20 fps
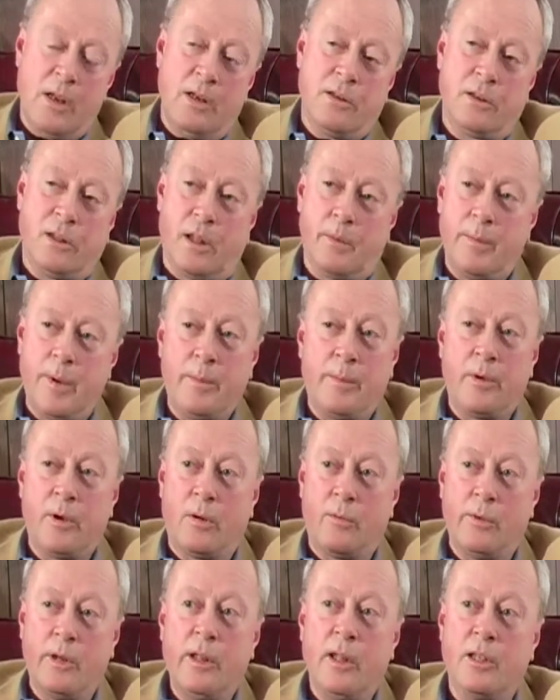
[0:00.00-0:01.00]
A lot of people
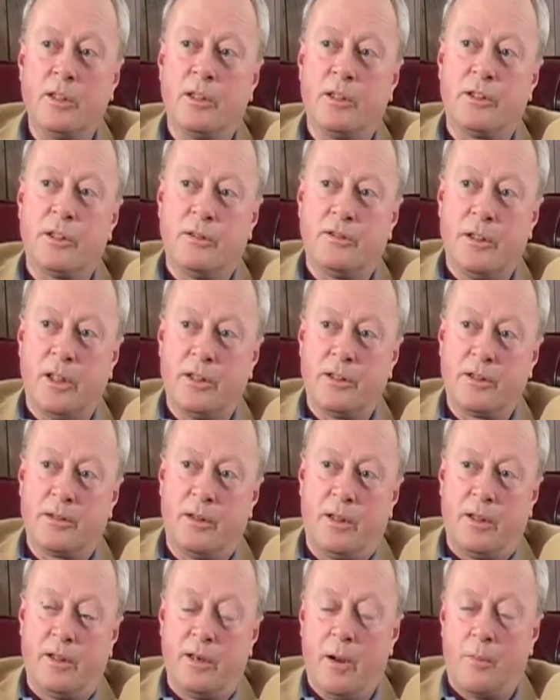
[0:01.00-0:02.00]
don't realize
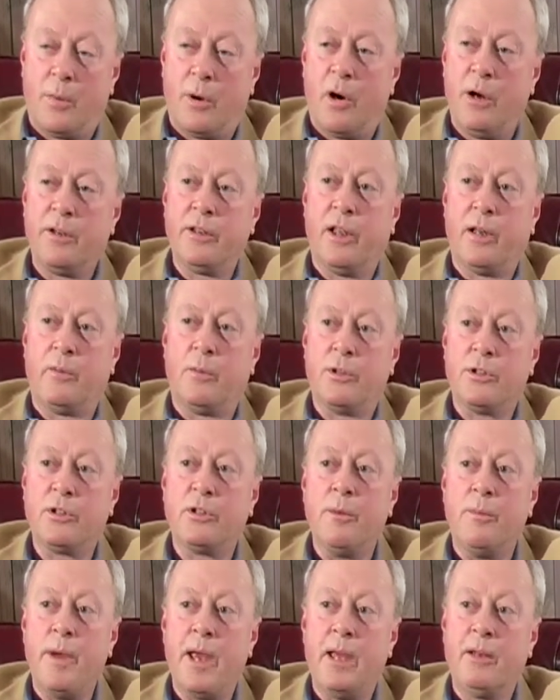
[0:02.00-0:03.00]
that apartheid was
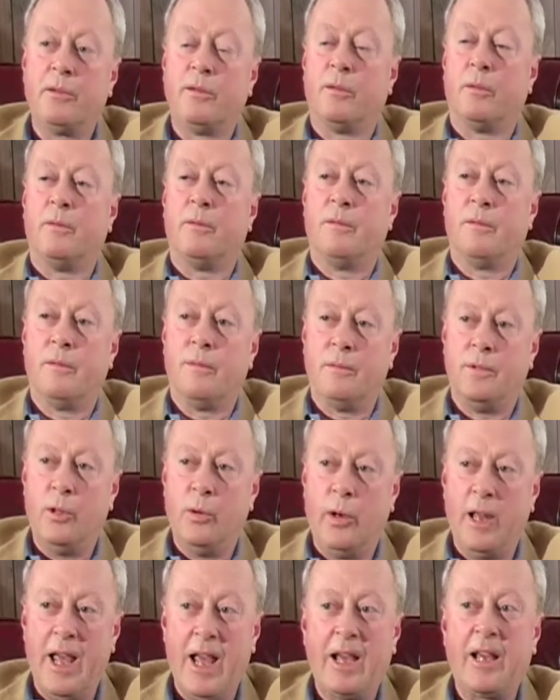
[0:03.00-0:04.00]
dismantled due
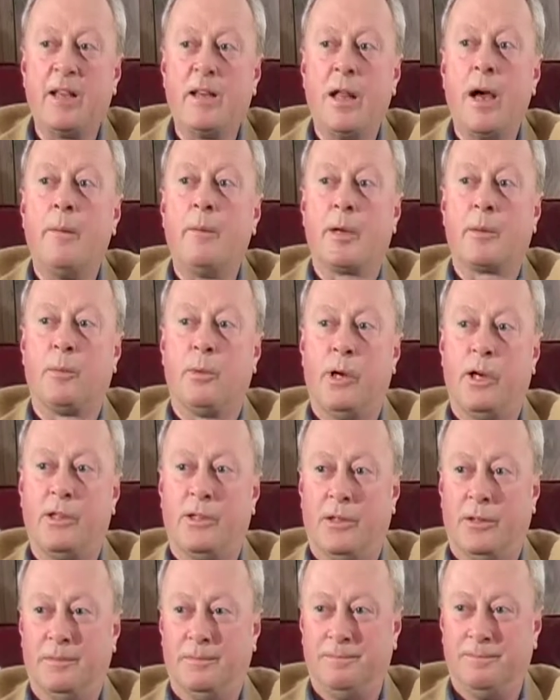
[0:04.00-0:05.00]
to economic
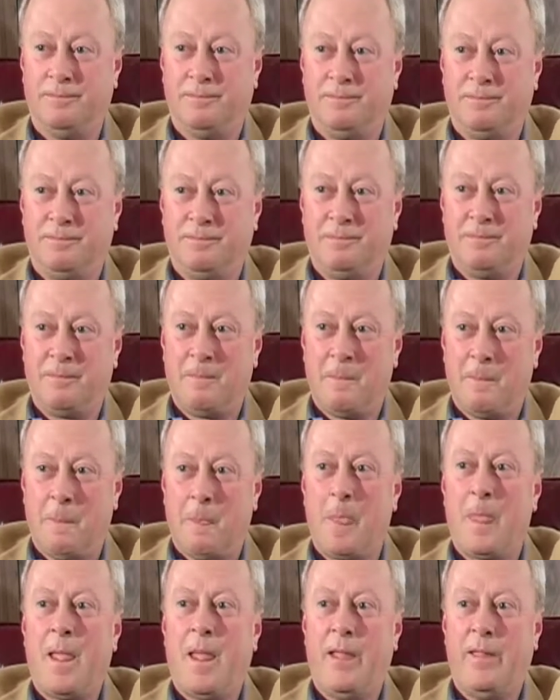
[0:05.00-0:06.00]
pressure.
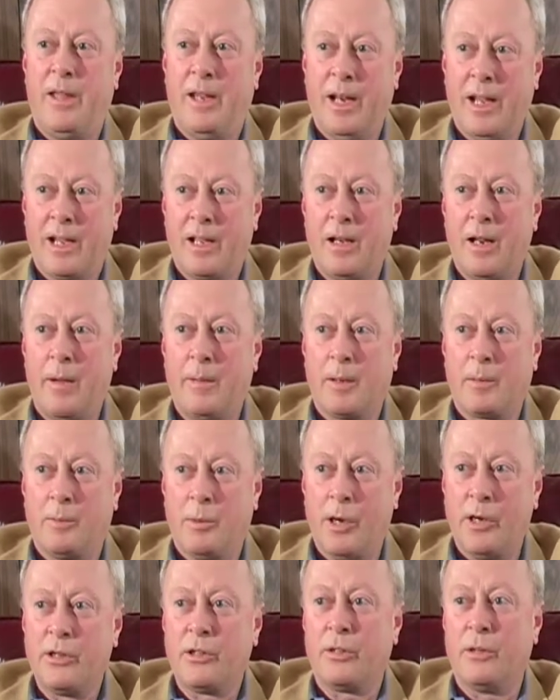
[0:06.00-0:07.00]
And that economic
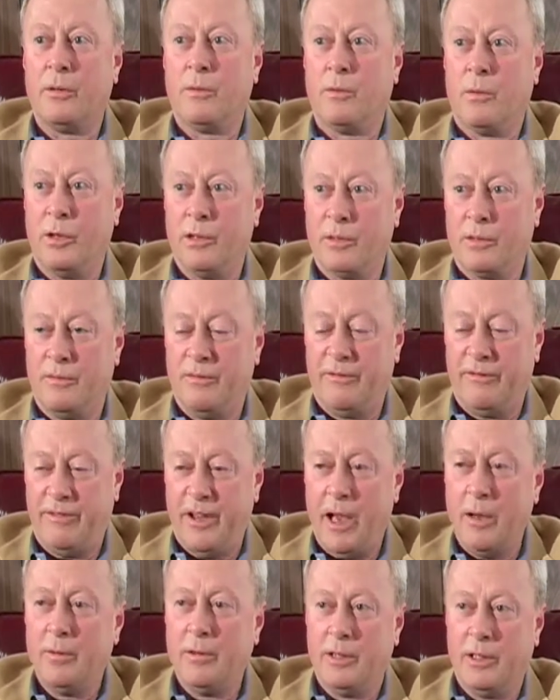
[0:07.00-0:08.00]
pressure was
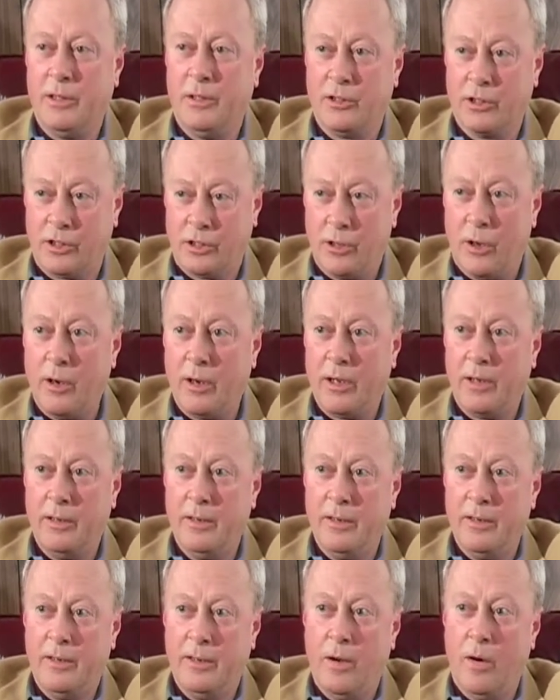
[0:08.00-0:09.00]
founded or started
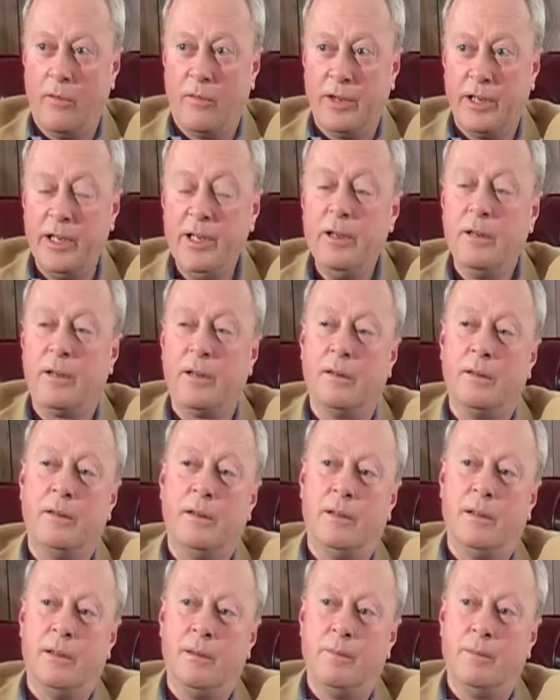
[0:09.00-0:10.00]
over here
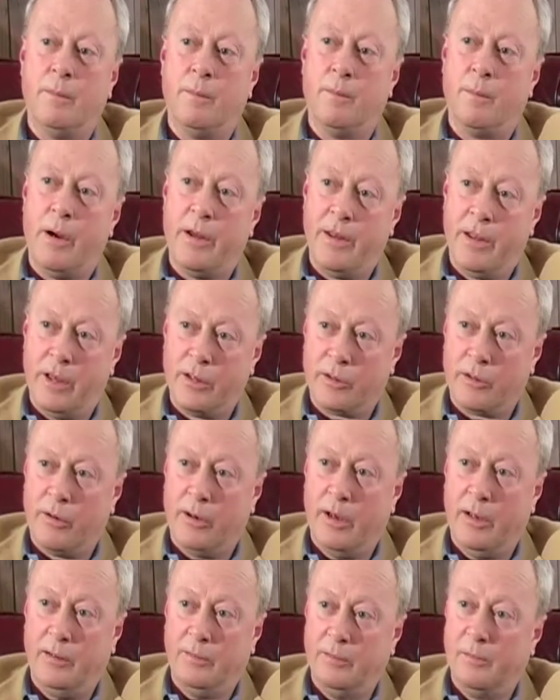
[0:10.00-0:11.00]
by the
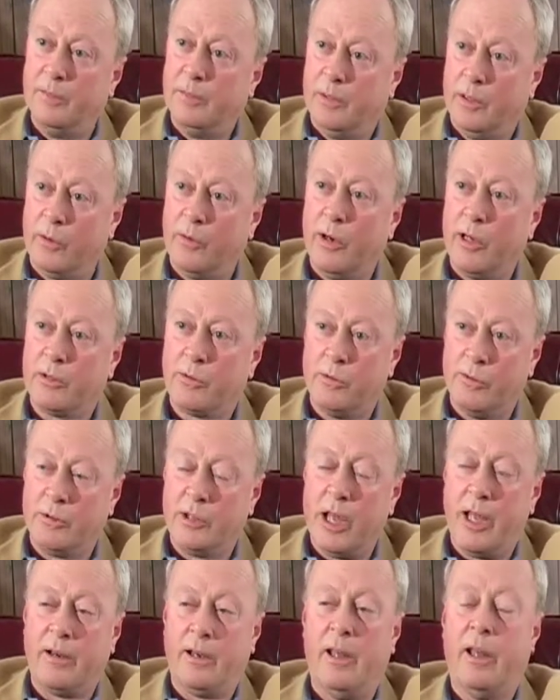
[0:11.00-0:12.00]
SRI grassroots
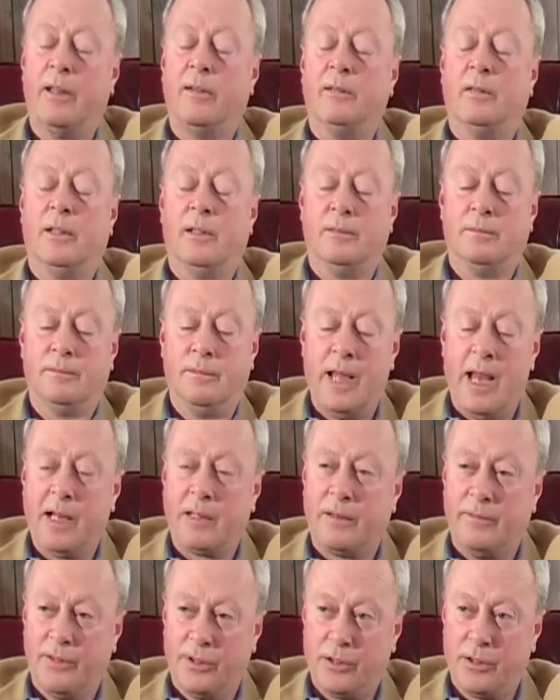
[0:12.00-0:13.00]

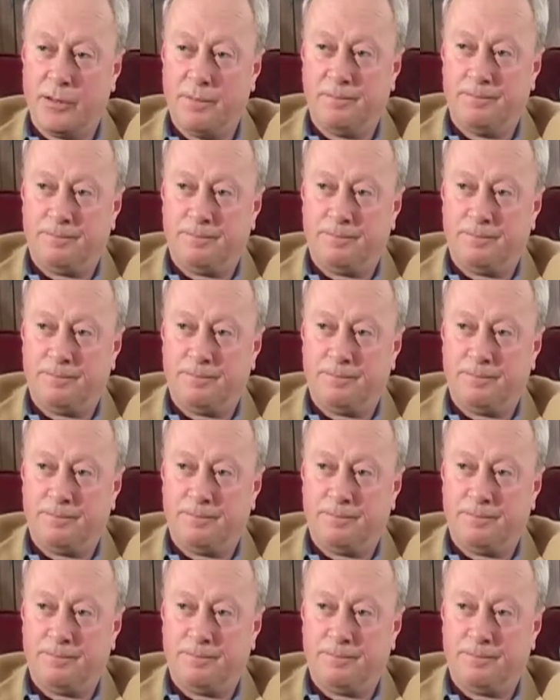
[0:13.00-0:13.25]
activists.